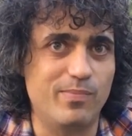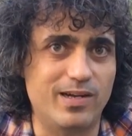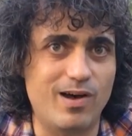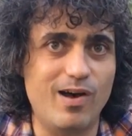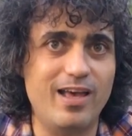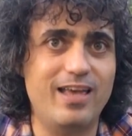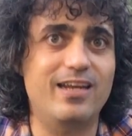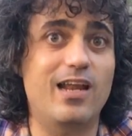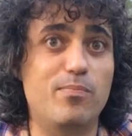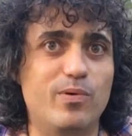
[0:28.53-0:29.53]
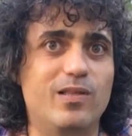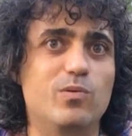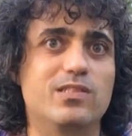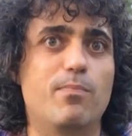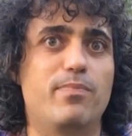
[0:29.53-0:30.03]
But all I ended up with
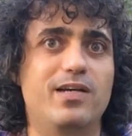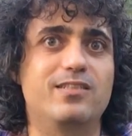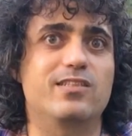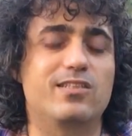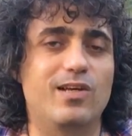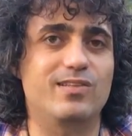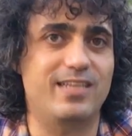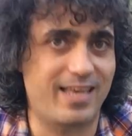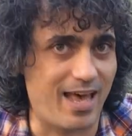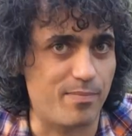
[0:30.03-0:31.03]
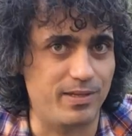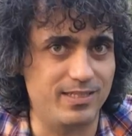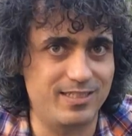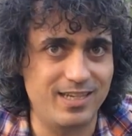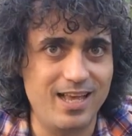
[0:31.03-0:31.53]
was a bunch of salty
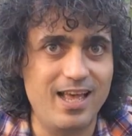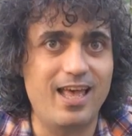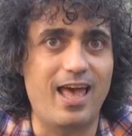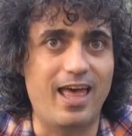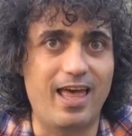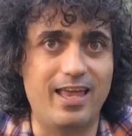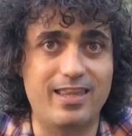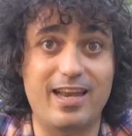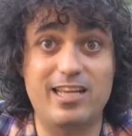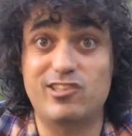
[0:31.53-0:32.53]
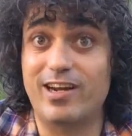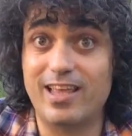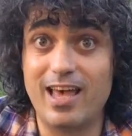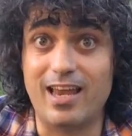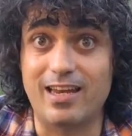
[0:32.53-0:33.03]
cabbage. And then I tried
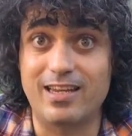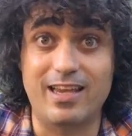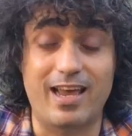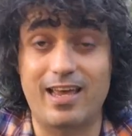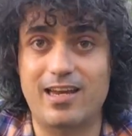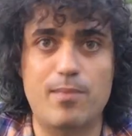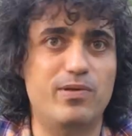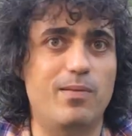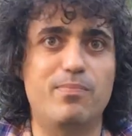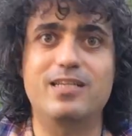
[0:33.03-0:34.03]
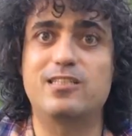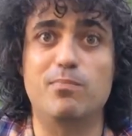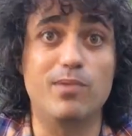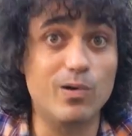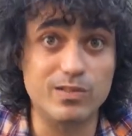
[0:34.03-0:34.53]
again, and I ended up with a bunch of
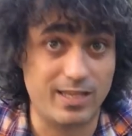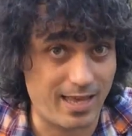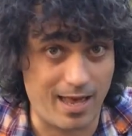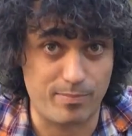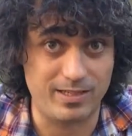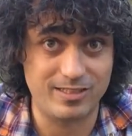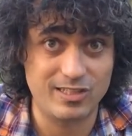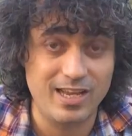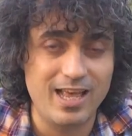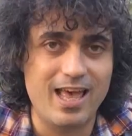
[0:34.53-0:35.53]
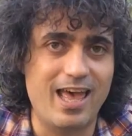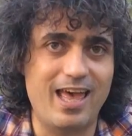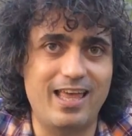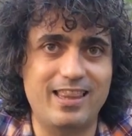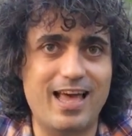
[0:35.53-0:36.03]
moldy cabbage.
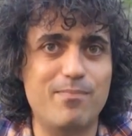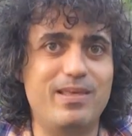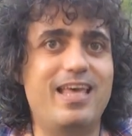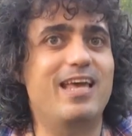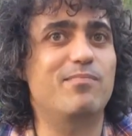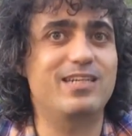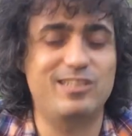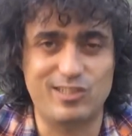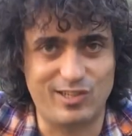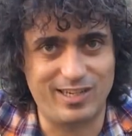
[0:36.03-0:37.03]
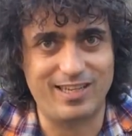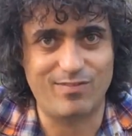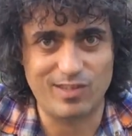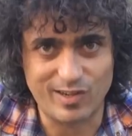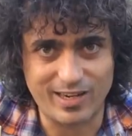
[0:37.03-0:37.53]
And that began my journey
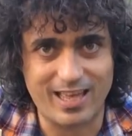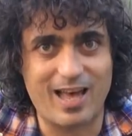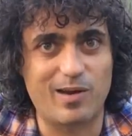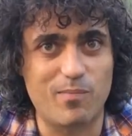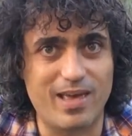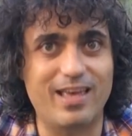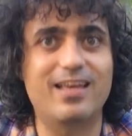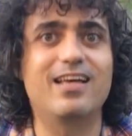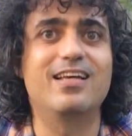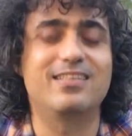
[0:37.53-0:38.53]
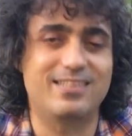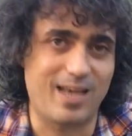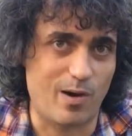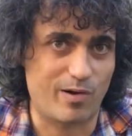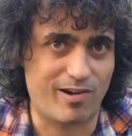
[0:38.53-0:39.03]
of learning how to make
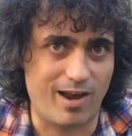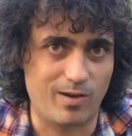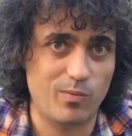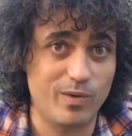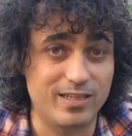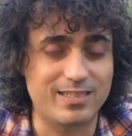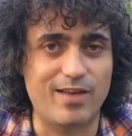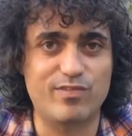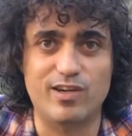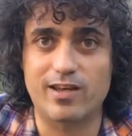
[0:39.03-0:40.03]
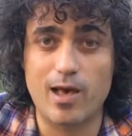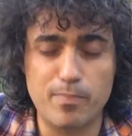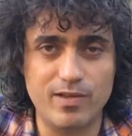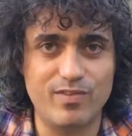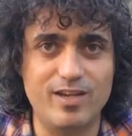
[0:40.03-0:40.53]
sauerkraut, which after a
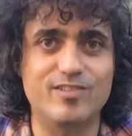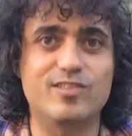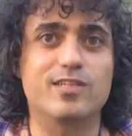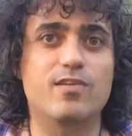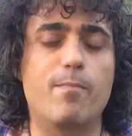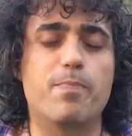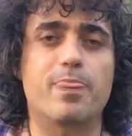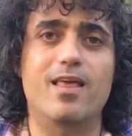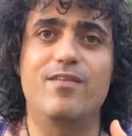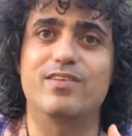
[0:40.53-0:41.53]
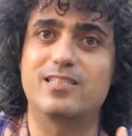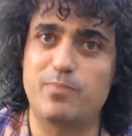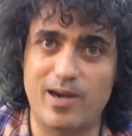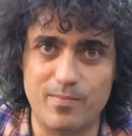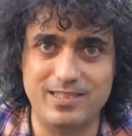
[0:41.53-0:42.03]
couple of years of
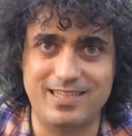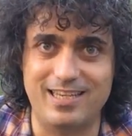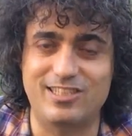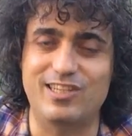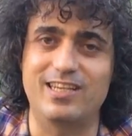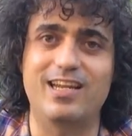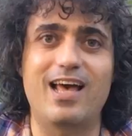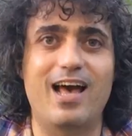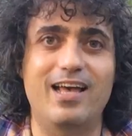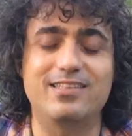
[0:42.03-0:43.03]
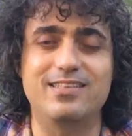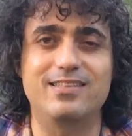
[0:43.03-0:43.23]
experimentation, I